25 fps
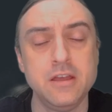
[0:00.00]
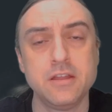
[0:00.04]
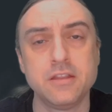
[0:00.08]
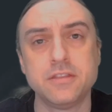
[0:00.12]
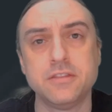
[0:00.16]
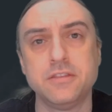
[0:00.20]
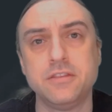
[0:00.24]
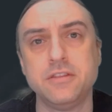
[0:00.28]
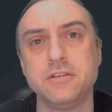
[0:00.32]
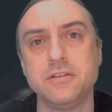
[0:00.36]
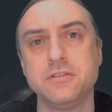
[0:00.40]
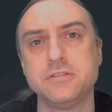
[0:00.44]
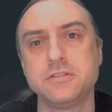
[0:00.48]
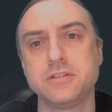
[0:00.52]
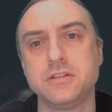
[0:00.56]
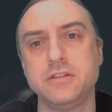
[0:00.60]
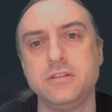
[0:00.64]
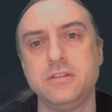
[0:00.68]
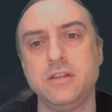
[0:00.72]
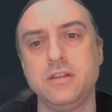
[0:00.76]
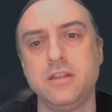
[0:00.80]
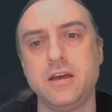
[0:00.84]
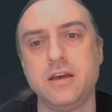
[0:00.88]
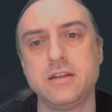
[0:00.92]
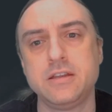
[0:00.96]
There's a
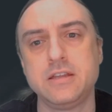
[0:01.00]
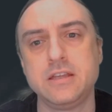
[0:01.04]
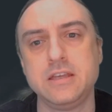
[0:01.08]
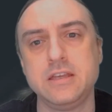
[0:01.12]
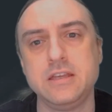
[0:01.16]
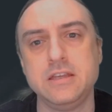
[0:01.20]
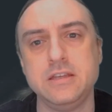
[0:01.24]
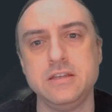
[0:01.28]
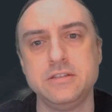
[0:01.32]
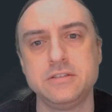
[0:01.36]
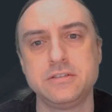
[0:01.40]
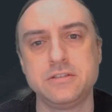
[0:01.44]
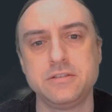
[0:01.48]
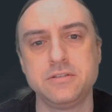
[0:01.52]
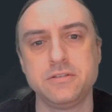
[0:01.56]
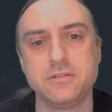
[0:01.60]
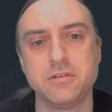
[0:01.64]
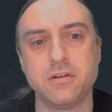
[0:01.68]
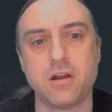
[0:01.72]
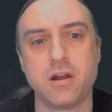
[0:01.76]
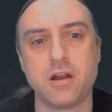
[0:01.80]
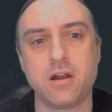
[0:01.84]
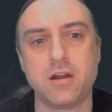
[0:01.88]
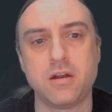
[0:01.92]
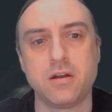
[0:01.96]
lot
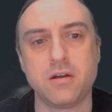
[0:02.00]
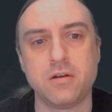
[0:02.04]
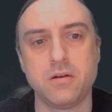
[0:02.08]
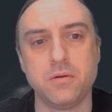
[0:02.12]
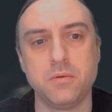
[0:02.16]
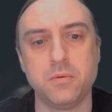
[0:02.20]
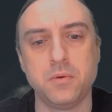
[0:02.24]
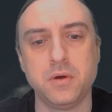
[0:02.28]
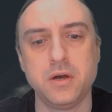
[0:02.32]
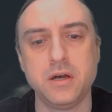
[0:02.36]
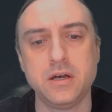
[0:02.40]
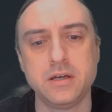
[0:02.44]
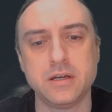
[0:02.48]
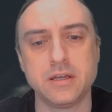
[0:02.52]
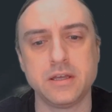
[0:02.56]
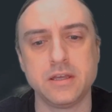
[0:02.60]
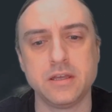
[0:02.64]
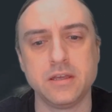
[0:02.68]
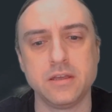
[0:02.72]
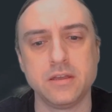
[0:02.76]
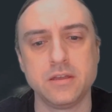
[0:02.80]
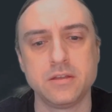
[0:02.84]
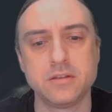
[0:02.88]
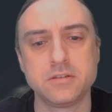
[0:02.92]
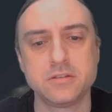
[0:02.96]
easier
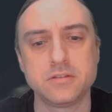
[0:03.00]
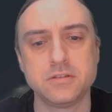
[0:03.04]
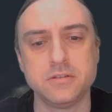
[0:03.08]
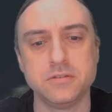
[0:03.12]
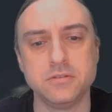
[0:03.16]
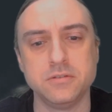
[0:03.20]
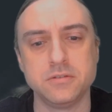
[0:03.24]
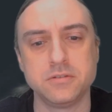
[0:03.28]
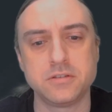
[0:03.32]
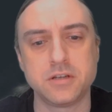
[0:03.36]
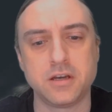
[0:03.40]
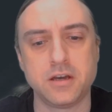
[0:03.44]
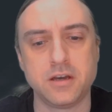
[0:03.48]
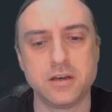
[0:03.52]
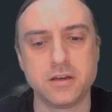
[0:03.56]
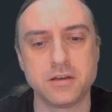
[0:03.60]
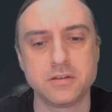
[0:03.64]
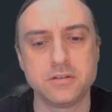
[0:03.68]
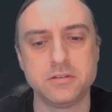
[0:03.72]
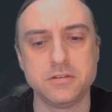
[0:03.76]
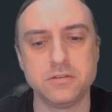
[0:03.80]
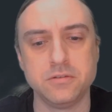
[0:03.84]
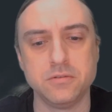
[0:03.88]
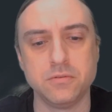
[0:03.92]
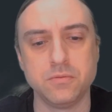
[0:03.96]
ROI to
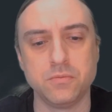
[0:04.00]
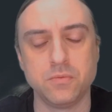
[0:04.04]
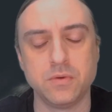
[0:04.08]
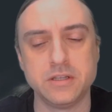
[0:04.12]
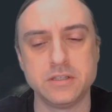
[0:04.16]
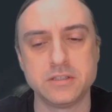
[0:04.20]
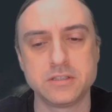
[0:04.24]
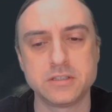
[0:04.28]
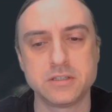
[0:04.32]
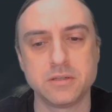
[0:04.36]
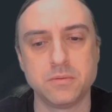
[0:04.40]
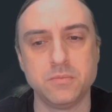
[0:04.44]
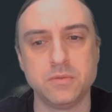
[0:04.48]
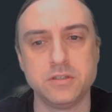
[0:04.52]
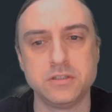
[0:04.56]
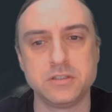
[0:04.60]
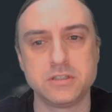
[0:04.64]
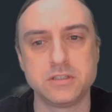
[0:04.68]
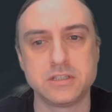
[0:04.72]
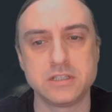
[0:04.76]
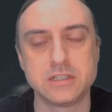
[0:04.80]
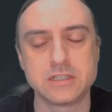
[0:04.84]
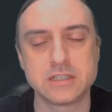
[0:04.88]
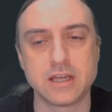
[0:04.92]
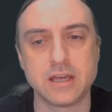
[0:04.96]
talk to when someone's
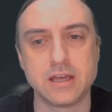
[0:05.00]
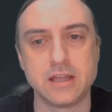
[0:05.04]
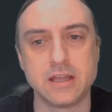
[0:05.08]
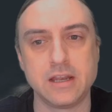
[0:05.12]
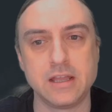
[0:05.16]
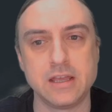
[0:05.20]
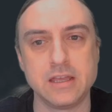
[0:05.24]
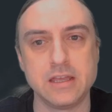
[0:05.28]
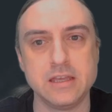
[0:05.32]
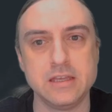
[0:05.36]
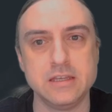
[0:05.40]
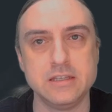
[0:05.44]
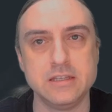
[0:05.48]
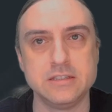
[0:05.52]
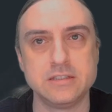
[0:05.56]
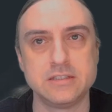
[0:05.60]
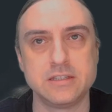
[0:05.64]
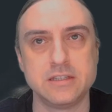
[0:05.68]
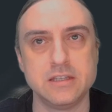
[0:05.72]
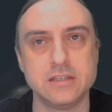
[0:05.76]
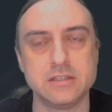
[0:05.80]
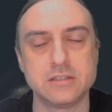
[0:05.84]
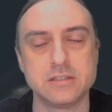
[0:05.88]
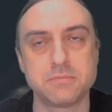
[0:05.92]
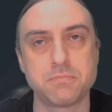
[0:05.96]
deciding, is
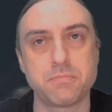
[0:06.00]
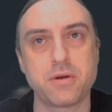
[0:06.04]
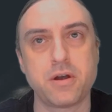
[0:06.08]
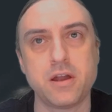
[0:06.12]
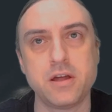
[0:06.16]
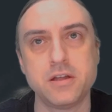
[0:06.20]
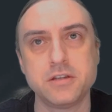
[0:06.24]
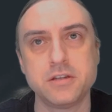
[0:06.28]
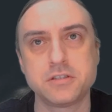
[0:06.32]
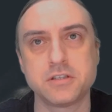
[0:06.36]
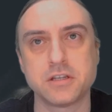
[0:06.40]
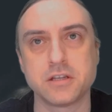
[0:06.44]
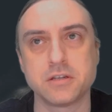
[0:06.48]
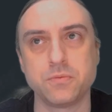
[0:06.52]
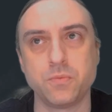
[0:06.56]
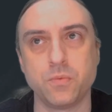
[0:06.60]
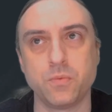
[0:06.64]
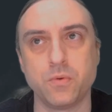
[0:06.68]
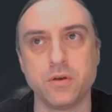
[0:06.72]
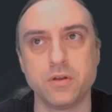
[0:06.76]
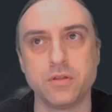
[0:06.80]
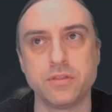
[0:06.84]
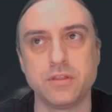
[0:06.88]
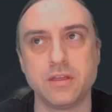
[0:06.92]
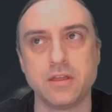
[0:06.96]
this project
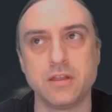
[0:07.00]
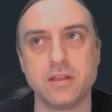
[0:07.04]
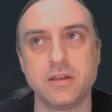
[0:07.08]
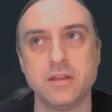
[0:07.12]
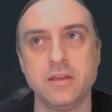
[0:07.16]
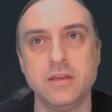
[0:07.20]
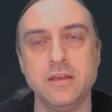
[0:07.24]
worth it?